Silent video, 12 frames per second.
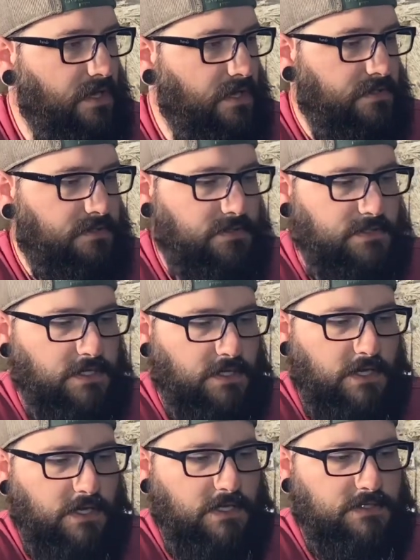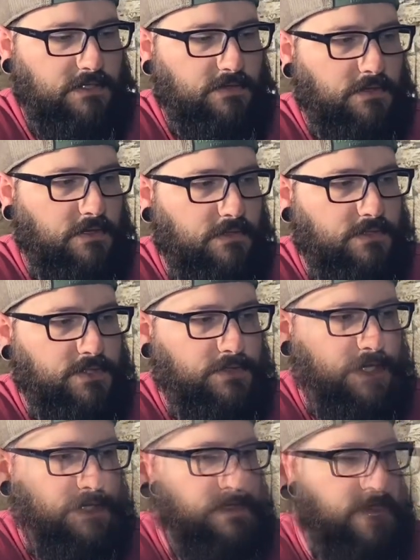So just I guess a new little
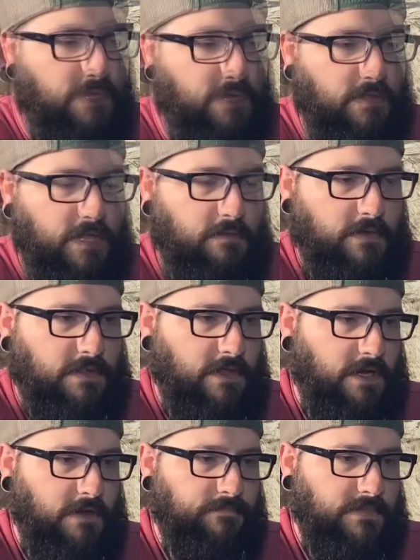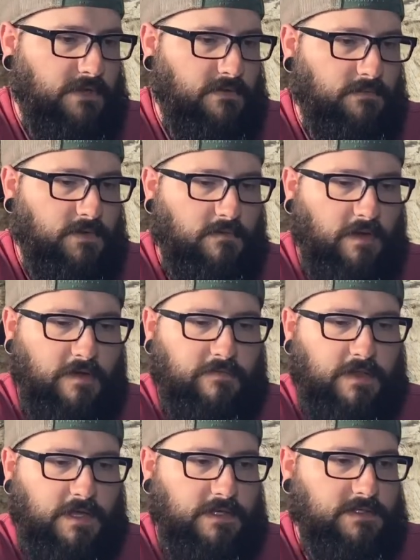treat to it, like with some new
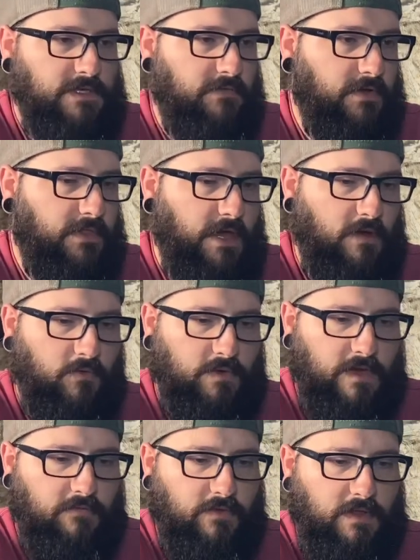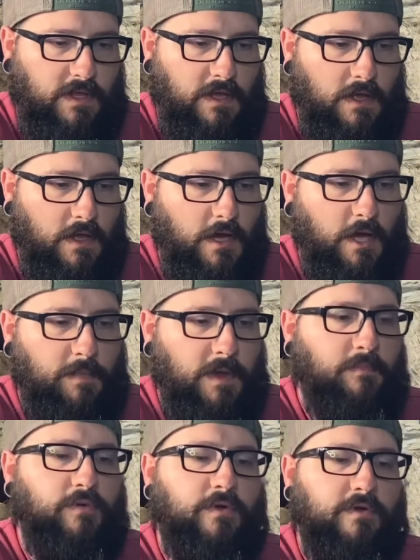rifling and stuff like that, will definitely help
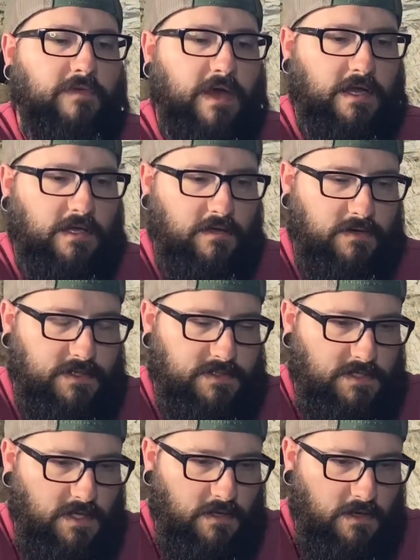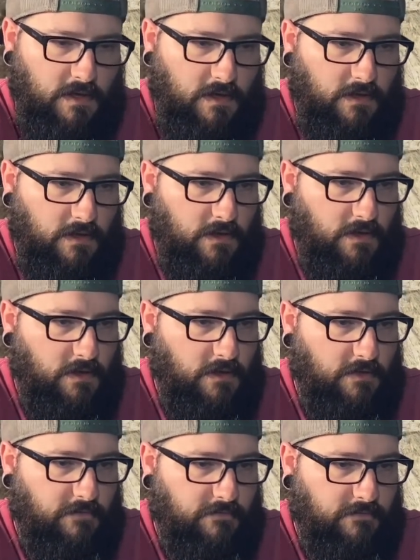improve accuracy
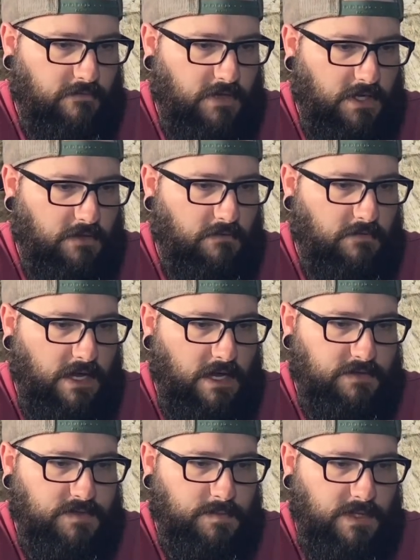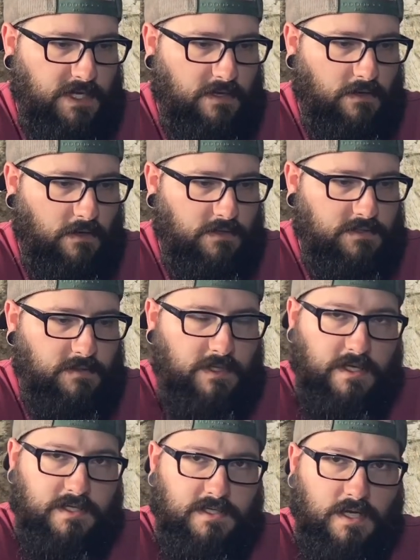of the rounds, but
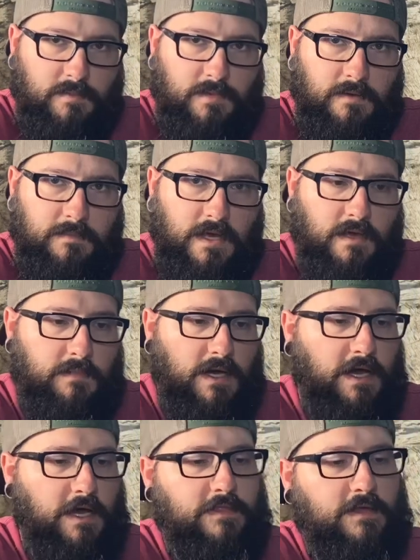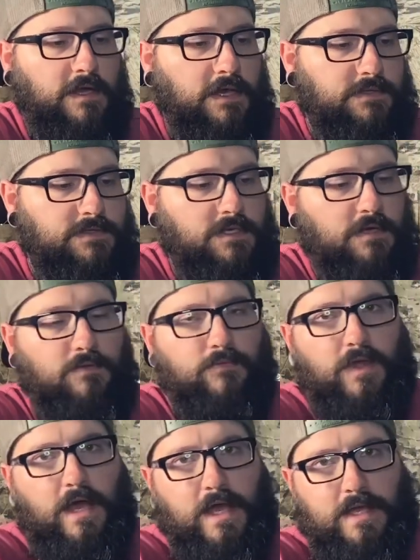ultimately it's going to be me behind the gun, so
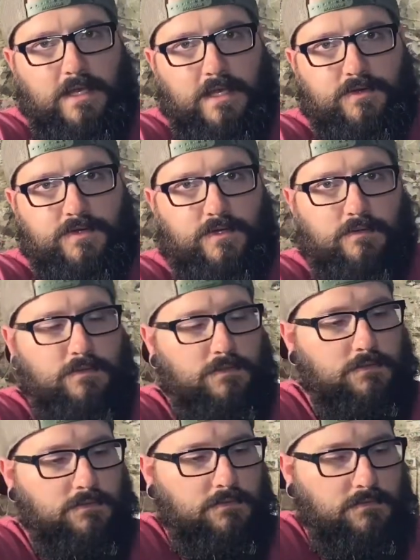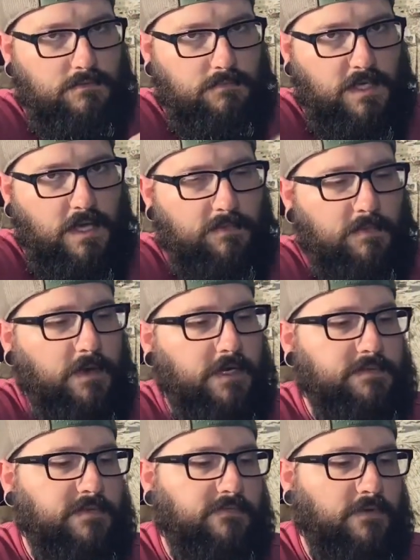I need to become the
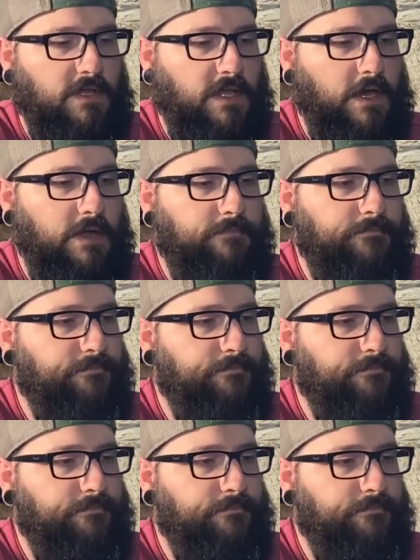marksman for the gun.